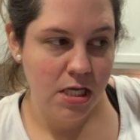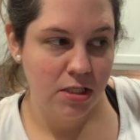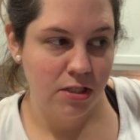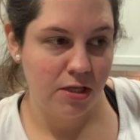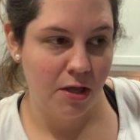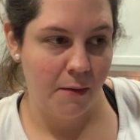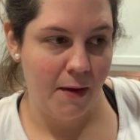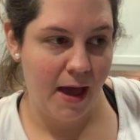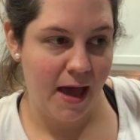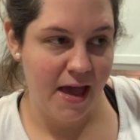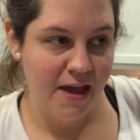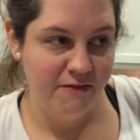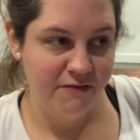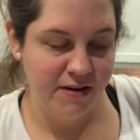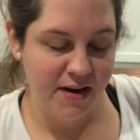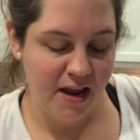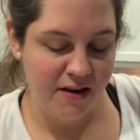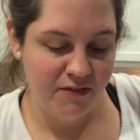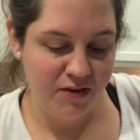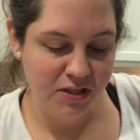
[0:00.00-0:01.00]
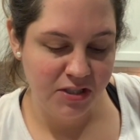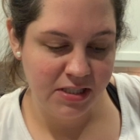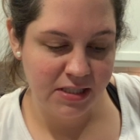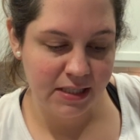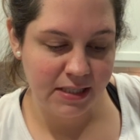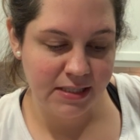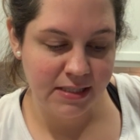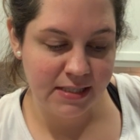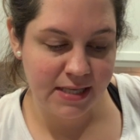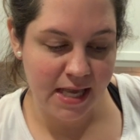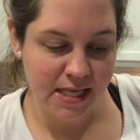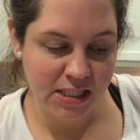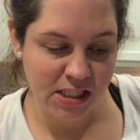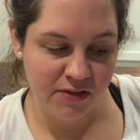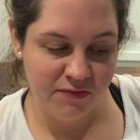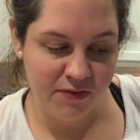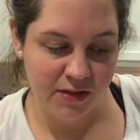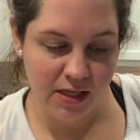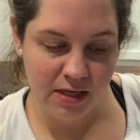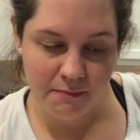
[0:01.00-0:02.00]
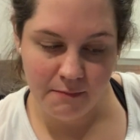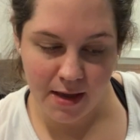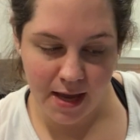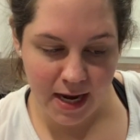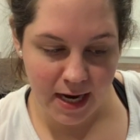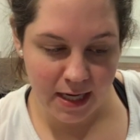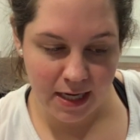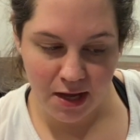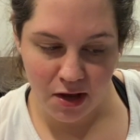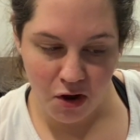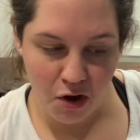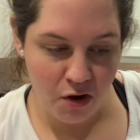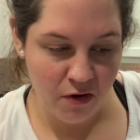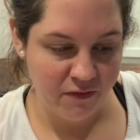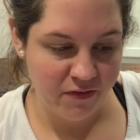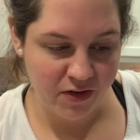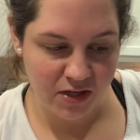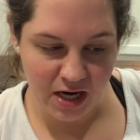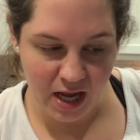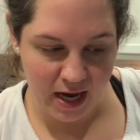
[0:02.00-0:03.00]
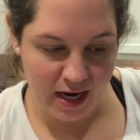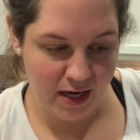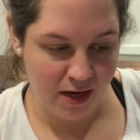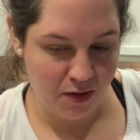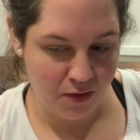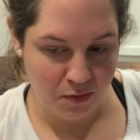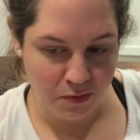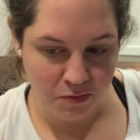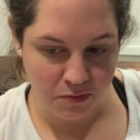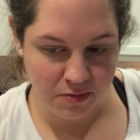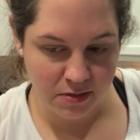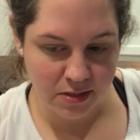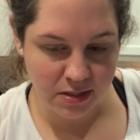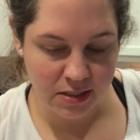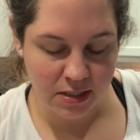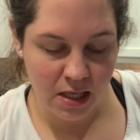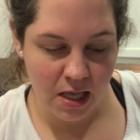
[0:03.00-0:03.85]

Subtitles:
So I've never successfully made overnight oats.